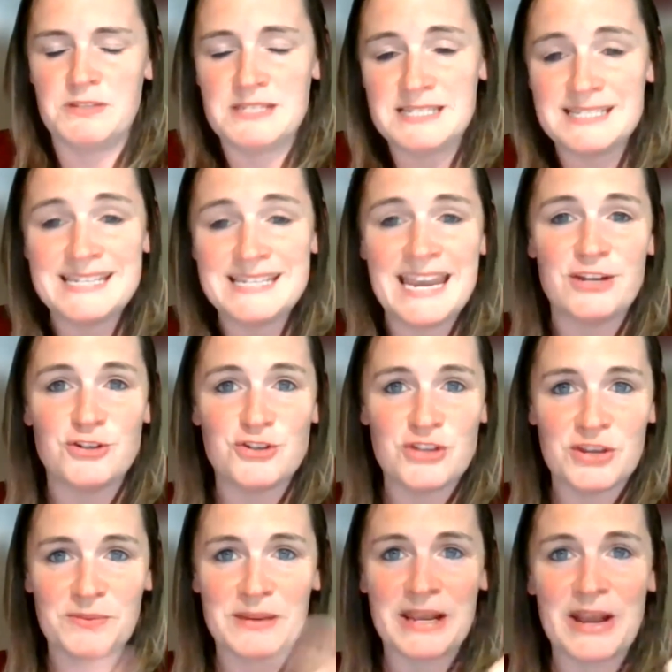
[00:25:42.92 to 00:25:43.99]

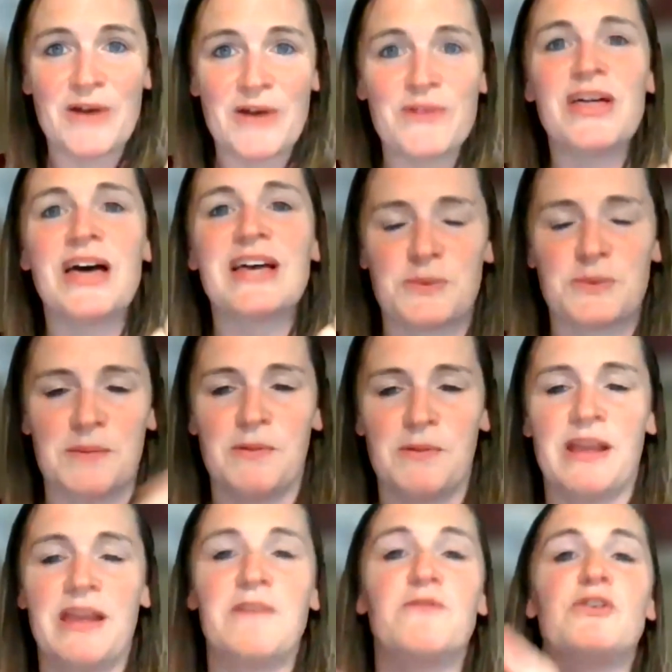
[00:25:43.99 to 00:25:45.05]
stage, there we go, that's what I'm
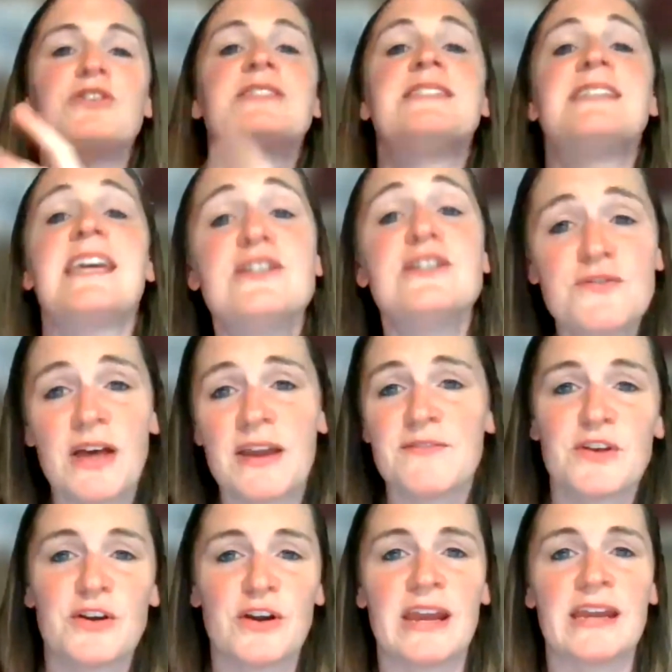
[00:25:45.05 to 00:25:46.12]
looking for, stage of
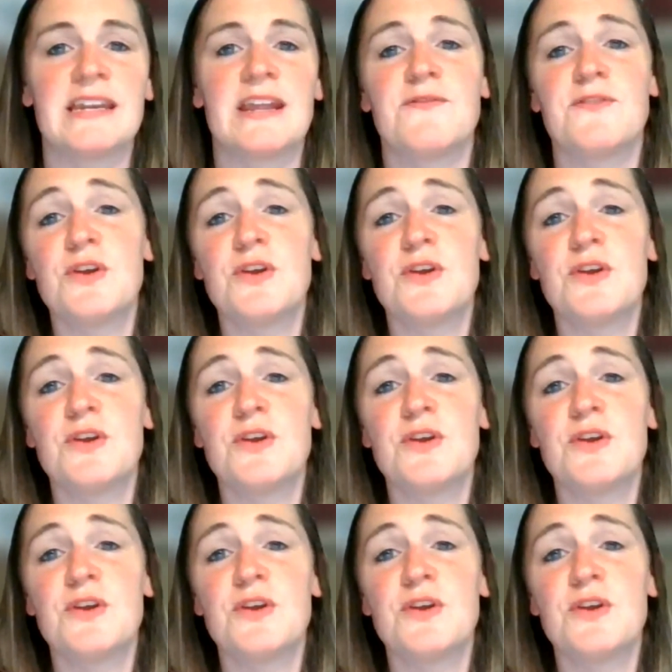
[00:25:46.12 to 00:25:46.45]
life you're in.